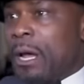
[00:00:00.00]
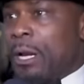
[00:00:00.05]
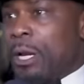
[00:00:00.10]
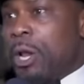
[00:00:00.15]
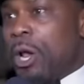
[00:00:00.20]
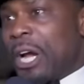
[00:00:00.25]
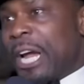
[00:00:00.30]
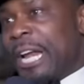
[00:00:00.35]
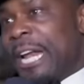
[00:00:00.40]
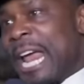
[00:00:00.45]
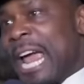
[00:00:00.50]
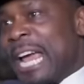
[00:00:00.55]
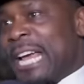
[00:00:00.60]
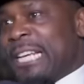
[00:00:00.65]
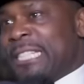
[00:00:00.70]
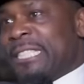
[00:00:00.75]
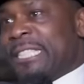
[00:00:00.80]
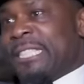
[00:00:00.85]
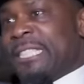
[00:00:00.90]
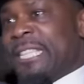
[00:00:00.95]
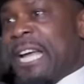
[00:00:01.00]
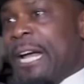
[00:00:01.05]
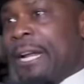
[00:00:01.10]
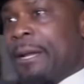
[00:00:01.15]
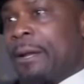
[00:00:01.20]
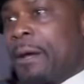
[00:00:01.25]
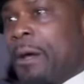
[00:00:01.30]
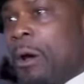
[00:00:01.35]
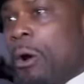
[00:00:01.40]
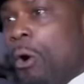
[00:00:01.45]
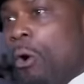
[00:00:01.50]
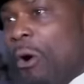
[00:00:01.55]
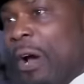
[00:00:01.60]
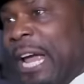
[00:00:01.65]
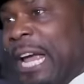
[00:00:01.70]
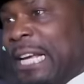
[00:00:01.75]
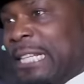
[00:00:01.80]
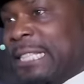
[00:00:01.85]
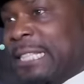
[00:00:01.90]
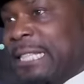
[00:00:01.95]
looking at his son
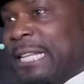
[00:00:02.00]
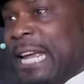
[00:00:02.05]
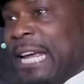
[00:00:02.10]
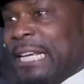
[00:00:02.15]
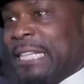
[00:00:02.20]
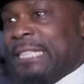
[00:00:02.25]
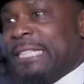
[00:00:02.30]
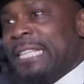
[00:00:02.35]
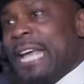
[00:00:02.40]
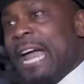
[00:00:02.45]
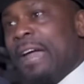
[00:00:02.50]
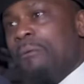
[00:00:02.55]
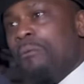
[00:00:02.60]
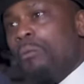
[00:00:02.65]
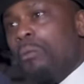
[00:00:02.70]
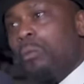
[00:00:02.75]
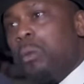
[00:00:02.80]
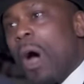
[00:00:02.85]
on his knees saying,